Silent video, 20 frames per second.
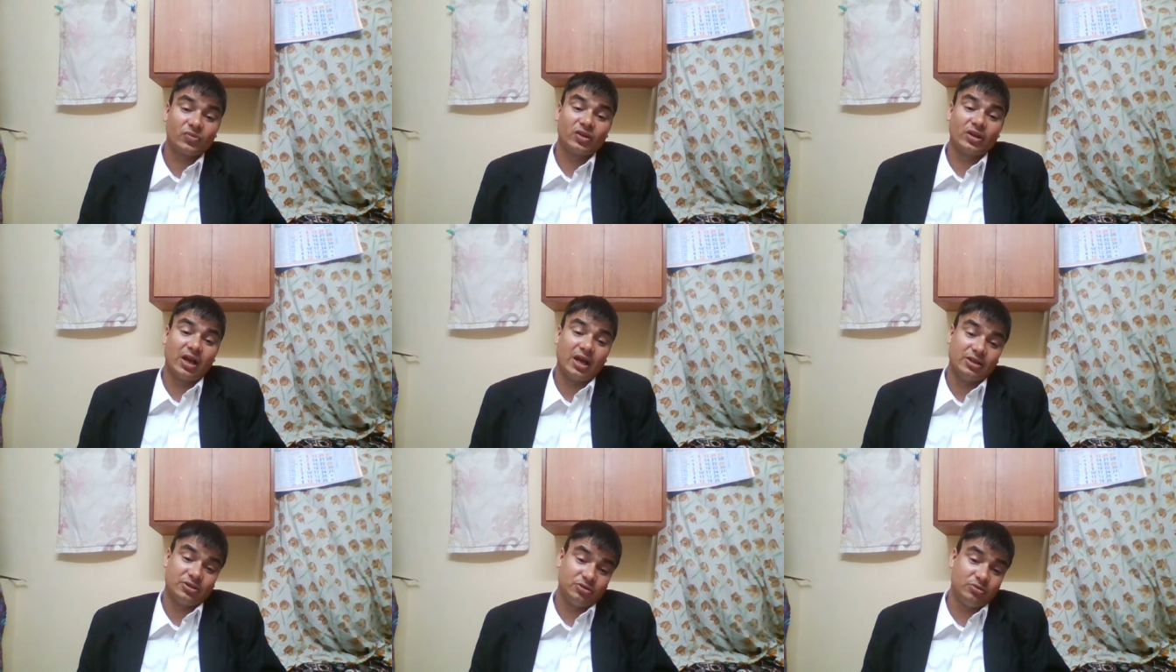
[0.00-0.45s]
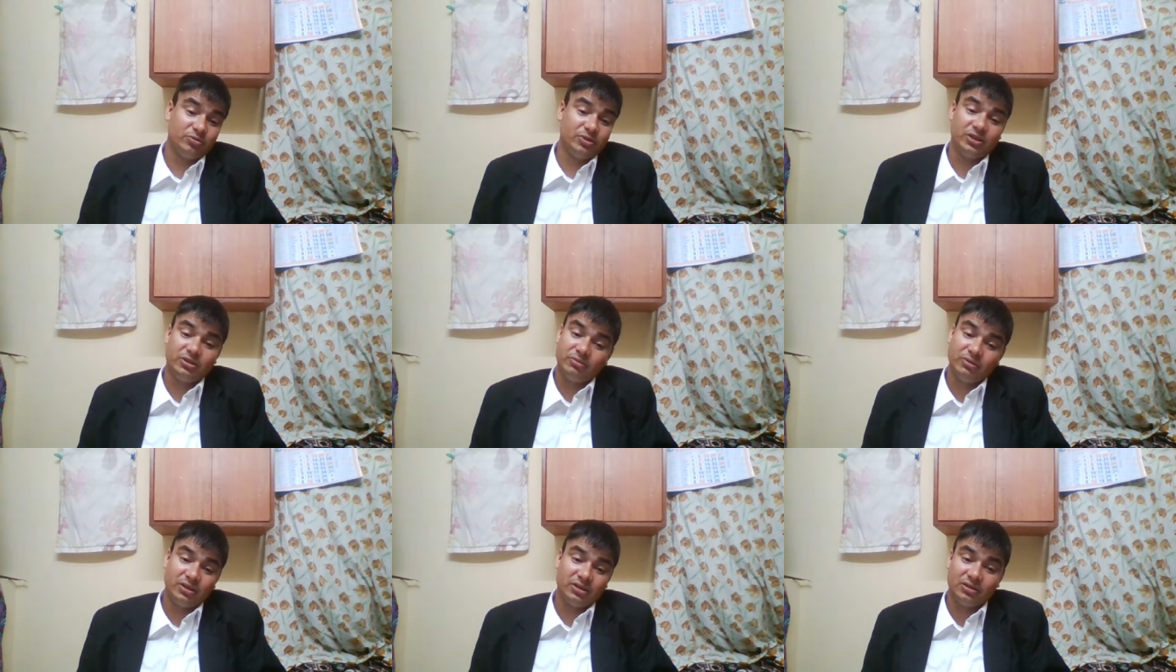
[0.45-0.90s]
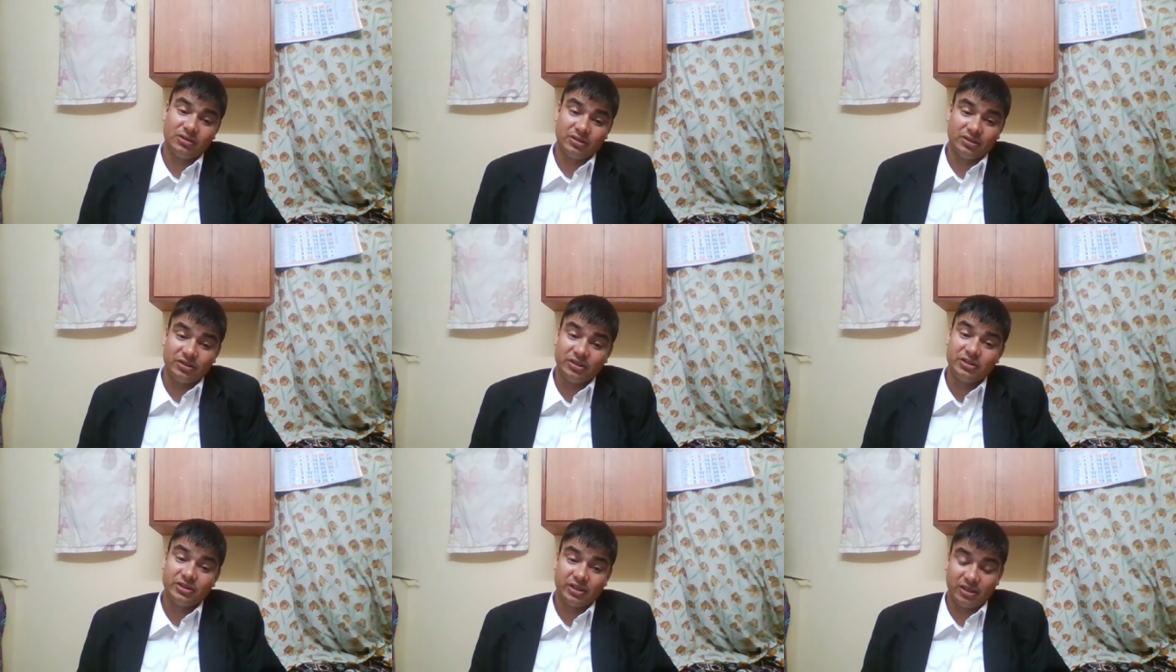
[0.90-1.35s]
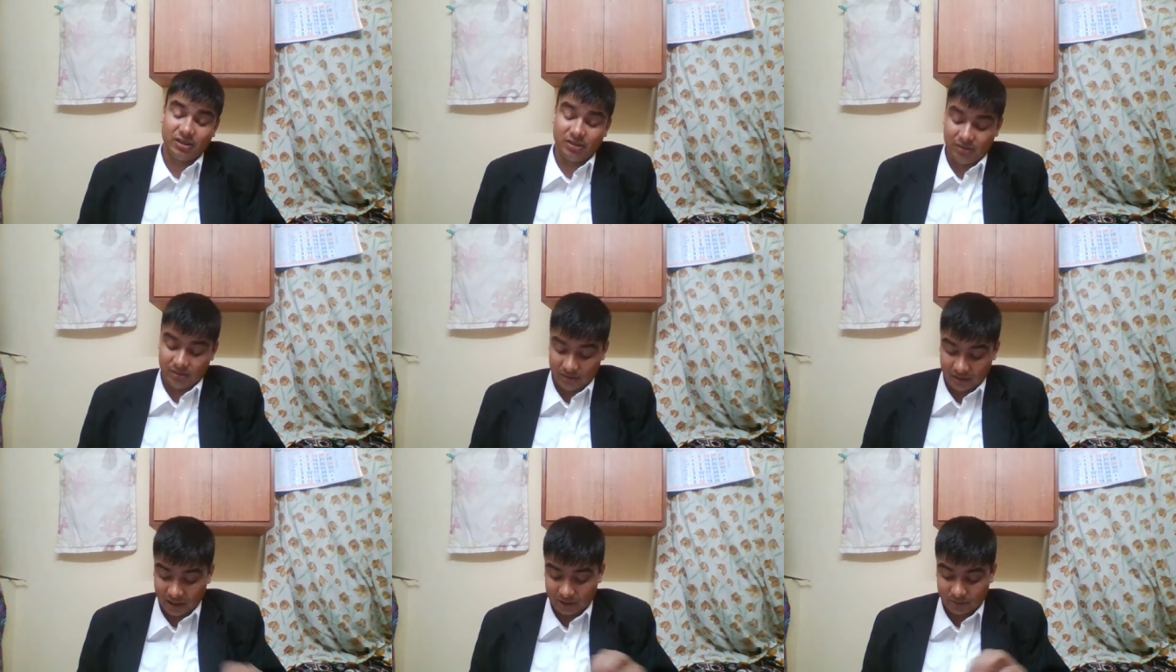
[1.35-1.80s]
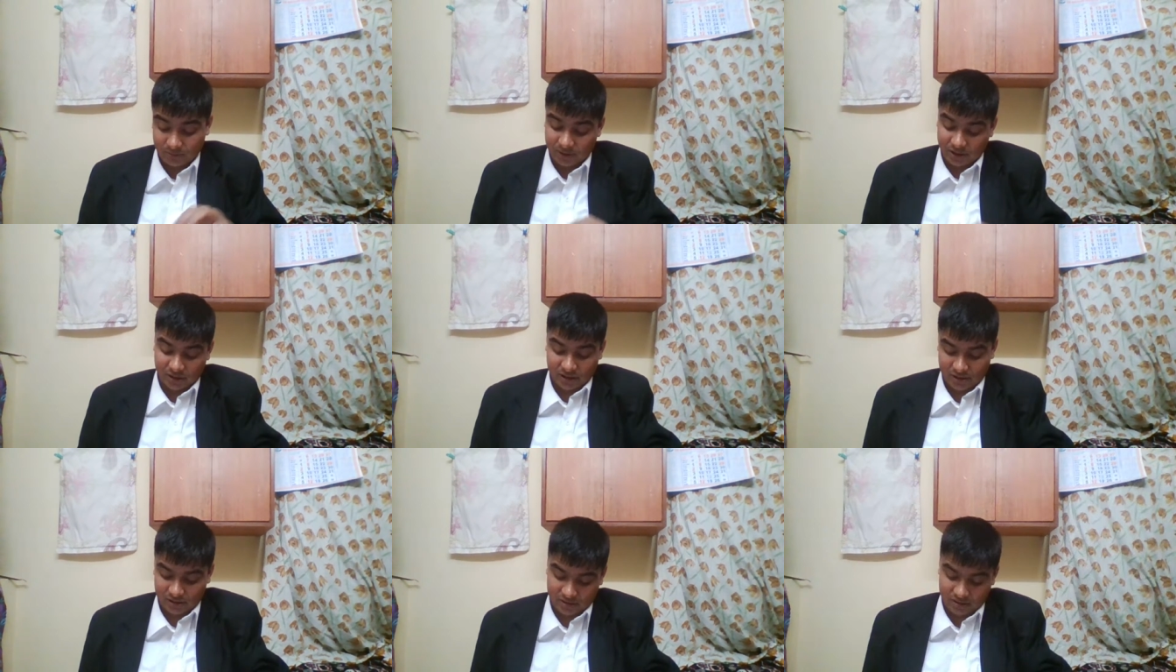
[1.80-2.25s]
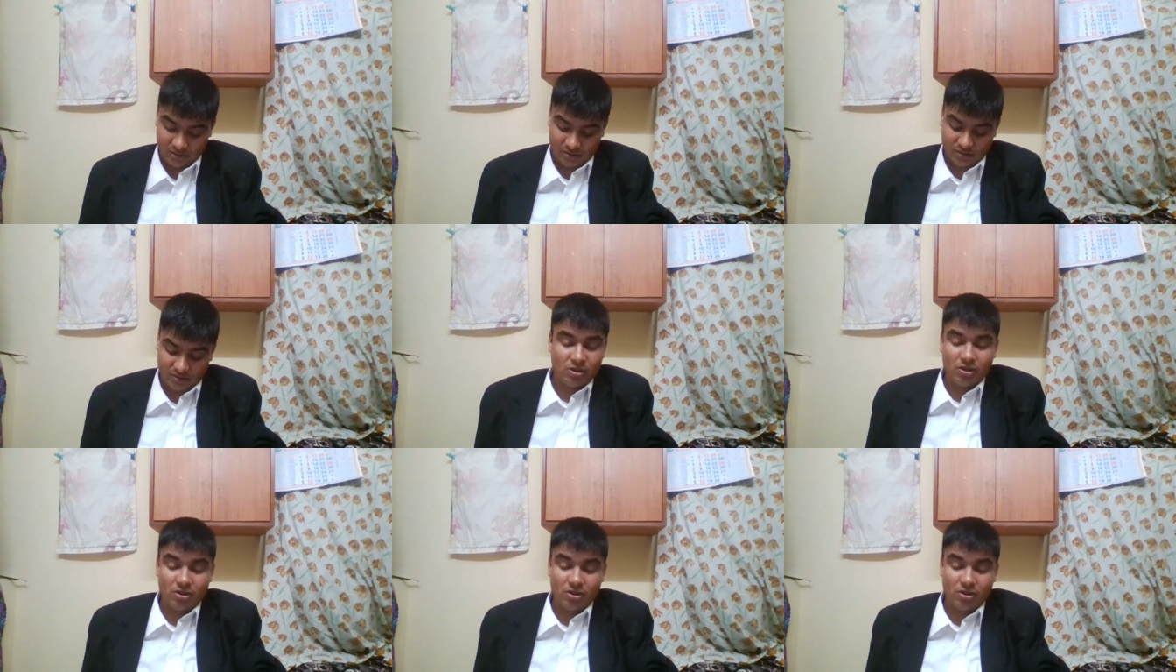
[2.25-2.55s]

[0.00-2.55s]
has to be given detailed explanation.